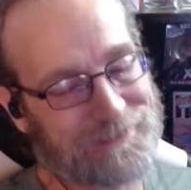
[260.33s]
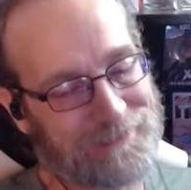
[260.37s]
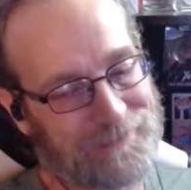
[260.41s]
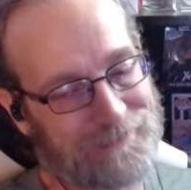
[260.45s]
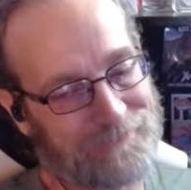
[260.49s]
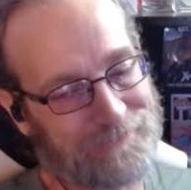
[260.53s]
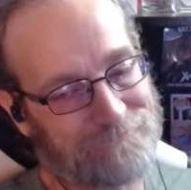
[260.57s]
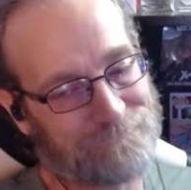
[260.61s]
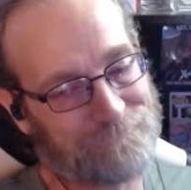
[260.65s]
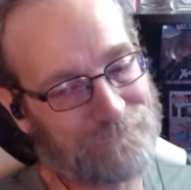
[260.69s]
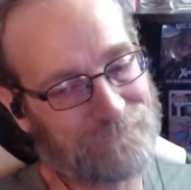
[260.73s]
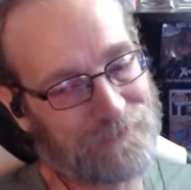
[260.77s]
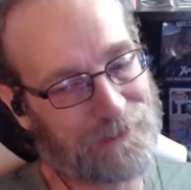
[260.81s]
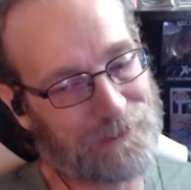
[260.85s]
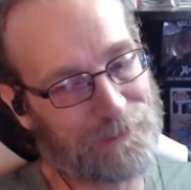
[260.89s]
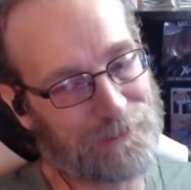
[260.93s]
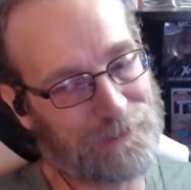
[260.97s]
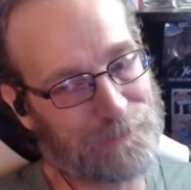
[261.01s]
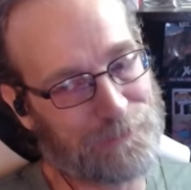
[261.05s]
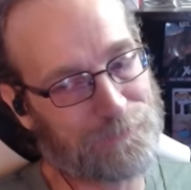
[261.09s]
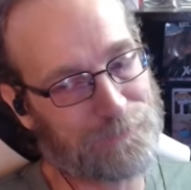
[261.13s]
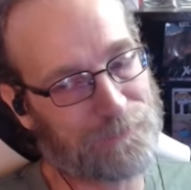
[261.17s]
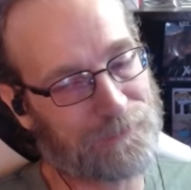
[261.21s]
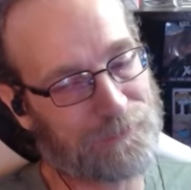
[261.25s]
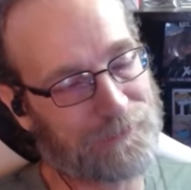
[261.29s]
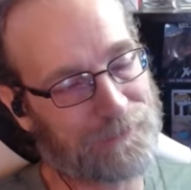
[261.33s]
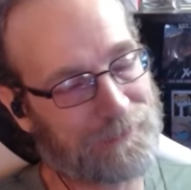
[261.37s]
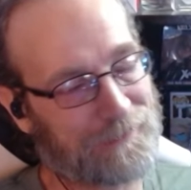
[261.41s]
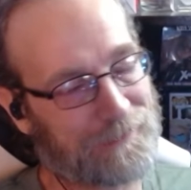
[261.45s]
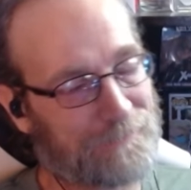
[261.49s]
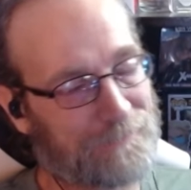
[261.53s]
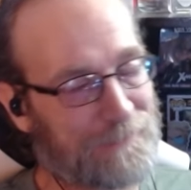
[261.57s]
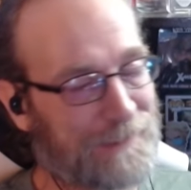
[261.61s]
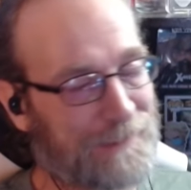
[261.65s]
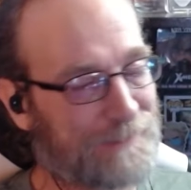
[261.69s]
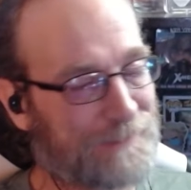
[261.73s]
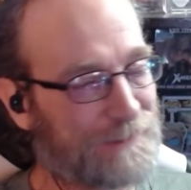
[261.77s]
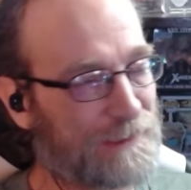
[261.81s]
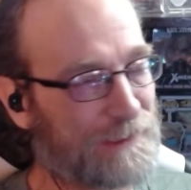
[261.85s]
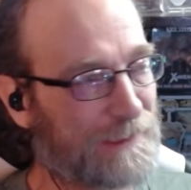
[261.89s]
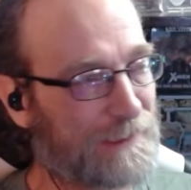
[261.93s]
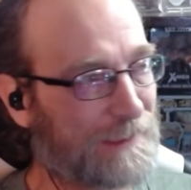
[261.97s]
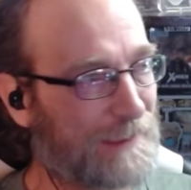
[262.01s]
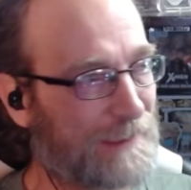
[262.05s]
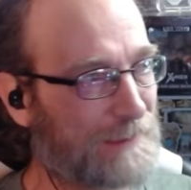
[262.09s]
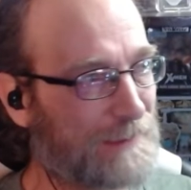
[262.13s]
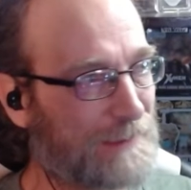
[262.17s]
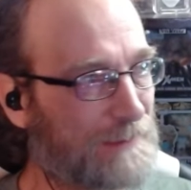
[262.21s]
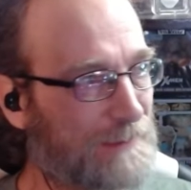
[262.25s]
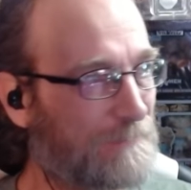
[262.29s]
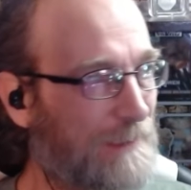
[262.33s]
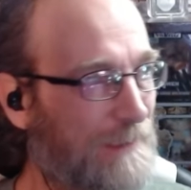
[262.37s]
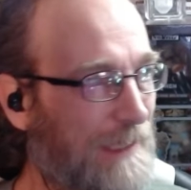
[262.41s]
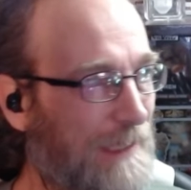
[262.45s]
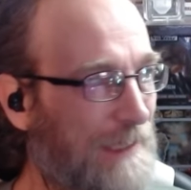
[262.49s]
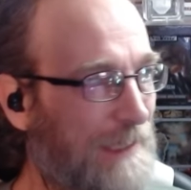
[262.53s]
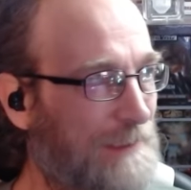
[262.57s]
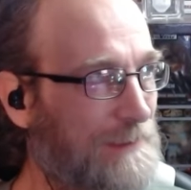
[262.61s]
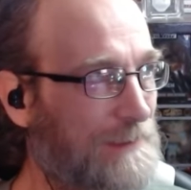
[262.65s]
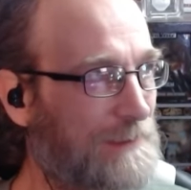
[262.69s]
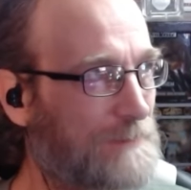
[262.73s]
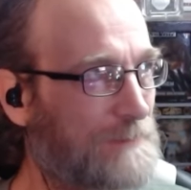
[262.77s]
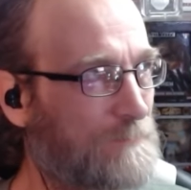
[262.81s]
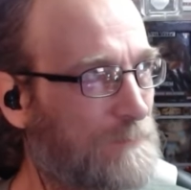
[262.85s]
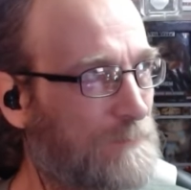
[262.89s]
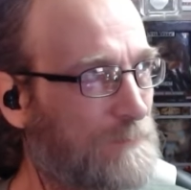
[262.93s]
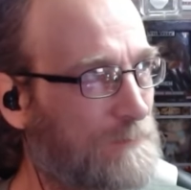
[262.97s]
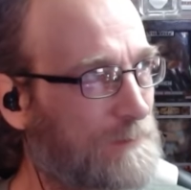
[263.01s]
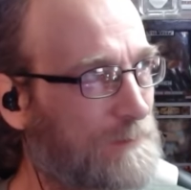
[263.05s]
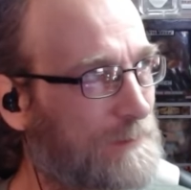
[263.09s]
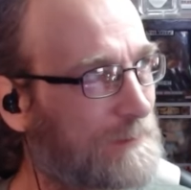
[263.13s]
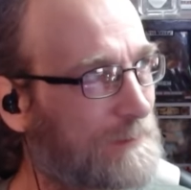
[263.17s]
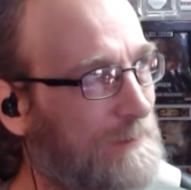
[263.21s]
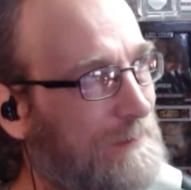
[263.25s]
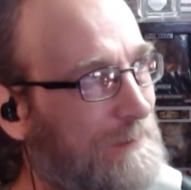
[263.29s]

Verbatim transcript: can flow, boy. I'm gonna check out some Caskey's music.